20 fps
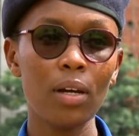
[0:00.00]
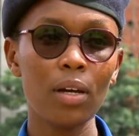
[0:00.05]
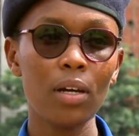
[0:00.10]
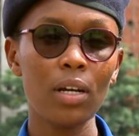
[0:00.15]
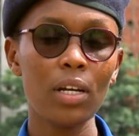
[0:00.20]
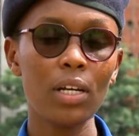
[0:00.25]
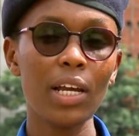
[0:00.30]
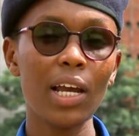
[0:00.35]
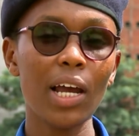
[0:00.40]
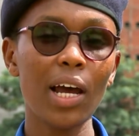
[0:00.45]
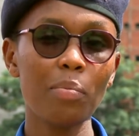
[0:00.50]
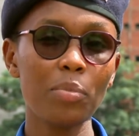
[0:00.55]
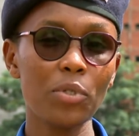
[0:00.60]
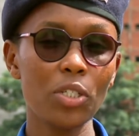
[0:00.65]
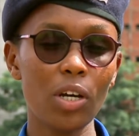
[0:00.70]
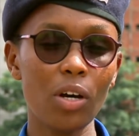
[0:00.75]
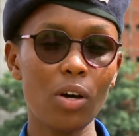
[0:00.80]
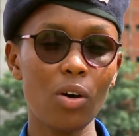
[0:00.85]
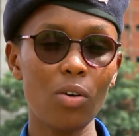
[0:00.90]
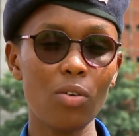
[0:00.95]

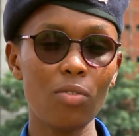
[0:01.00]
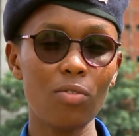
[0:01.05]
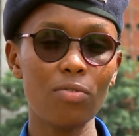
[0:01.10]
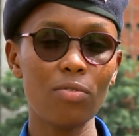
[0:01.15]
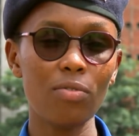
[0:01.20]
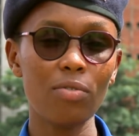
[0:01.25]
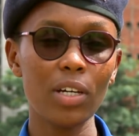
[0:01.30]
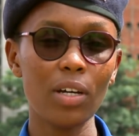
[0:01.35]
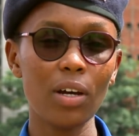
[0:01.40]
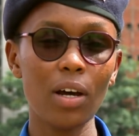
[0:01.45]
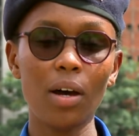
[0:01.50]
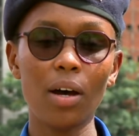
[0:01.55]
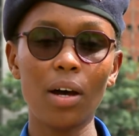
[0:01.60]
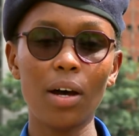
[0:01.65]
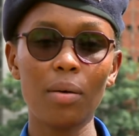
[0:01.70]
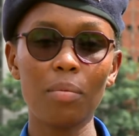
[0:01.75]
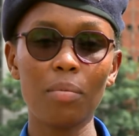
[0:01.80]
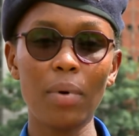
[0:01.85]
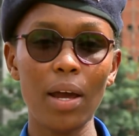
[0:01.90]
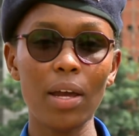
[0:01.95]
recapture of
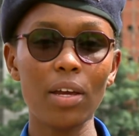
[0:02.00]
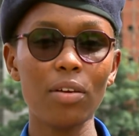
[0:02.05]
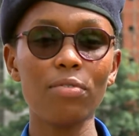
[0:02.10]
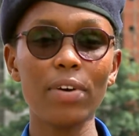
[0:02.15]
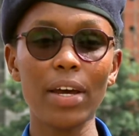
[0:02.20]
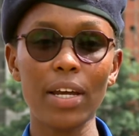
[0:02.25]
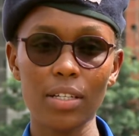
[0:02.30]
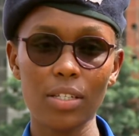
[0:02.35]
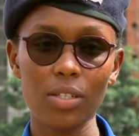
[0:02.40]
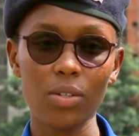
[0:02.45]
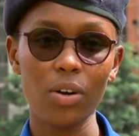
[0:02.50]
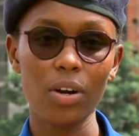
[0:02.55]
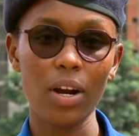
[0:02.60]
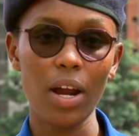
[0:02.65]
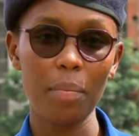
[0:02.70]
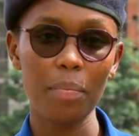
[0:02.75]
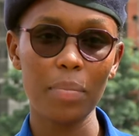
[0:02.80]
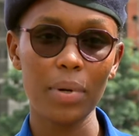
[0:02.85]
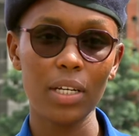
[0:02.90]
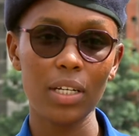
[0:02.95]
events or
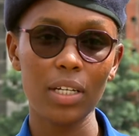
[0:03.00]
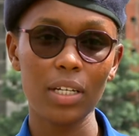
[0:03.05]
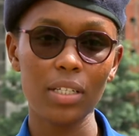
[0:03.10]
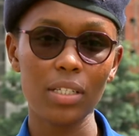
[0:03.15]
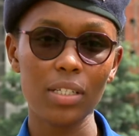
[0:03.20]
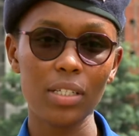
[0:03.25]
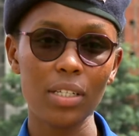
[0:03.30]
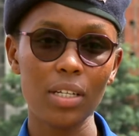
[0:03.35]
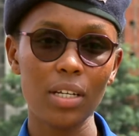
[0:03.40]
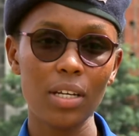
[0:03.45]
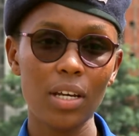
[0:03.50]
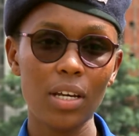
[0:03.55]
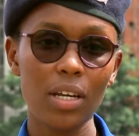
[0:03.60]
happenings,